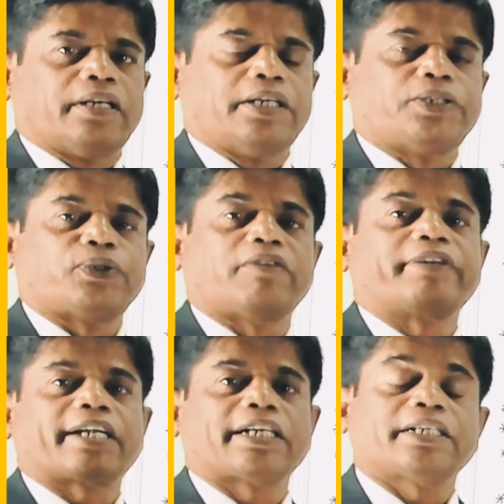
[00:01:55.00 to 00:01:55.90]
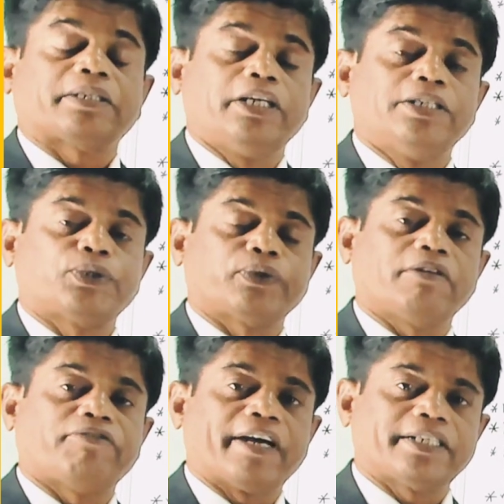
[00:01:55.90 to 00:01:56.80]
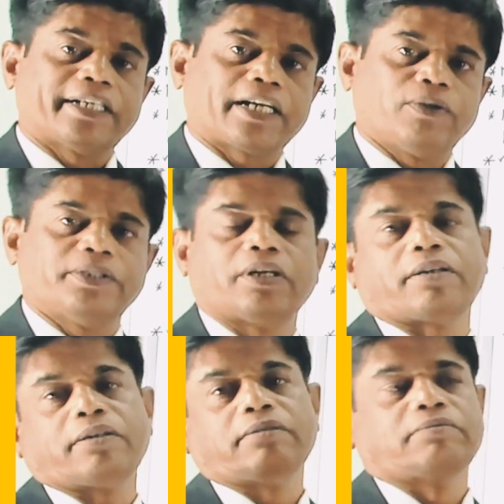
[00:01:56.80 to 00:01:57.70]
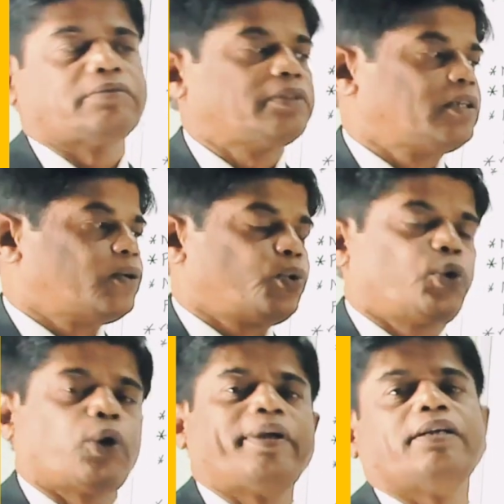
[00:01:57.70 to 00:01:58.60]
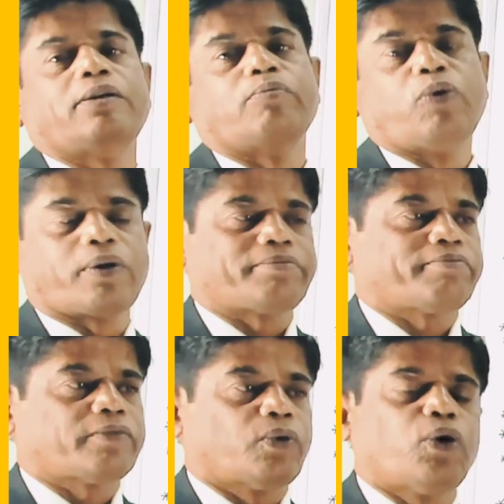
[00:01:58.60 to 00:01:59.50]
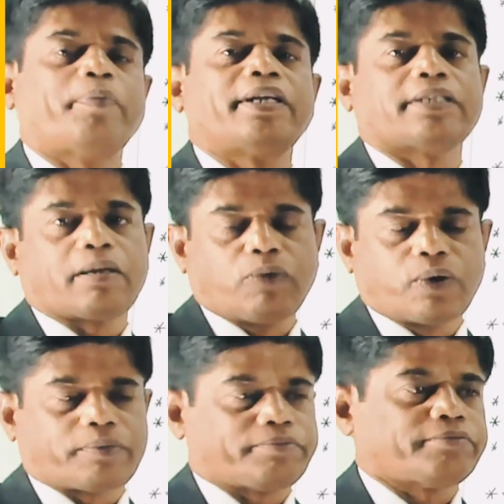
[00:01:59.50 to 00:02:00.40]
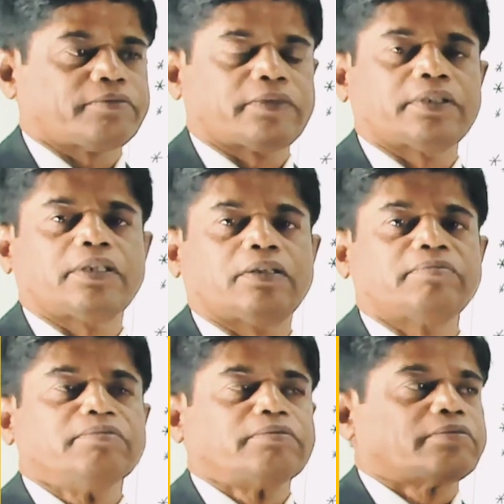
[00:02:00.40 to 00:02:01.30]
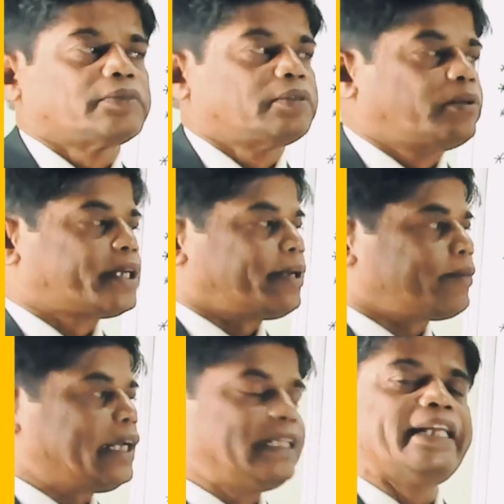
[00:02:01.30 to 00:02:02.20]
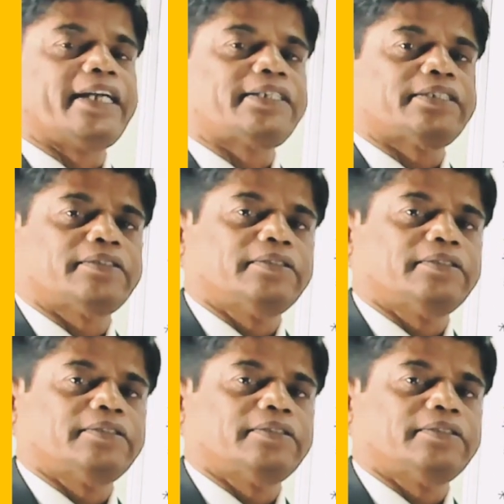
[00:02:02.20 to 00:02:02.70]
Instead of fashion technology are growing more, openings are more. Okay, in that